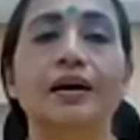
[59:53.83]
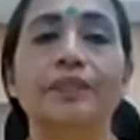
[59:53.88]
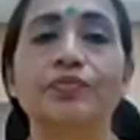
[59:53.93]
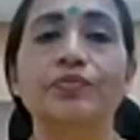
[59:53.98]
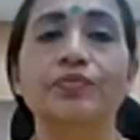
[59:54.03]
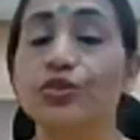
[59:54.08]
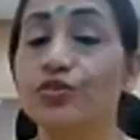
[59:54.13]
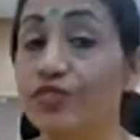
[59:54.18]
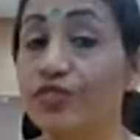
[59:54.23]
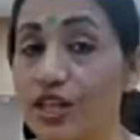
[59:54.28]

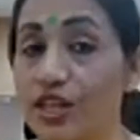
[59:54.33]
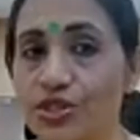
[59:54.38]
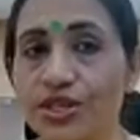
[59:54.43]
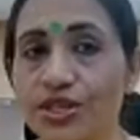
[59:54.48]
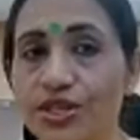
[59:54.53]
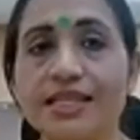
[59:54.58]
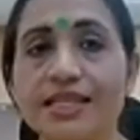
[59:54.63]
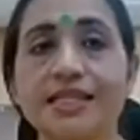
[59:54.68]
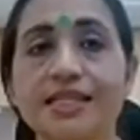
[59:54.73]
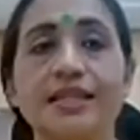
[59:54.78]
through Fresh
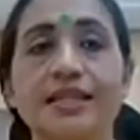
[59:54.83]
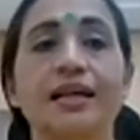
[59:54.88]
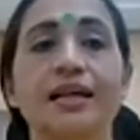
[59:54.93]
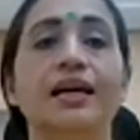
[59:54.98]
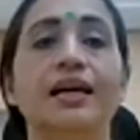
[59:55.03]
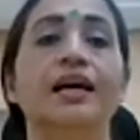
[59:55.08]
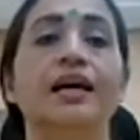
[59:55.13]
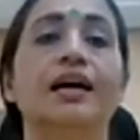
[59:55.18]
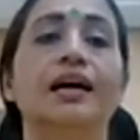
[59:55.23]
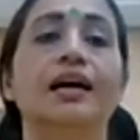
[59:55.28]
Desk
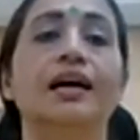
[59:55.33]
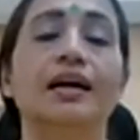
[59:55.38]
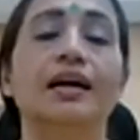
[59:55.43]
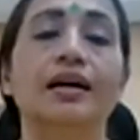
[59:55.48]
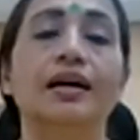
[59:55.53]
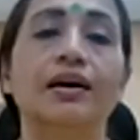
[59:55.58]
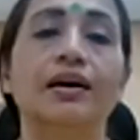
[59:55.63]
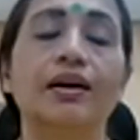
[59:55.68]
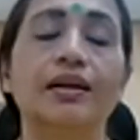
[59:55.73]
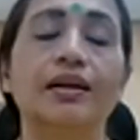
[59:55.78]

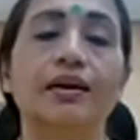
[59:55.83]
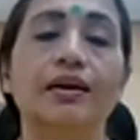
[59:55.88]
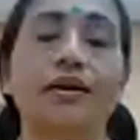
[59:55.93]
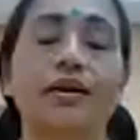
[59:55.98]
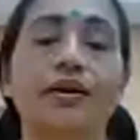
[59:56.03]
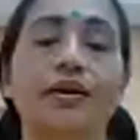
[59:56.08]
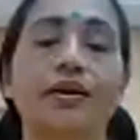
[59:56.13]
on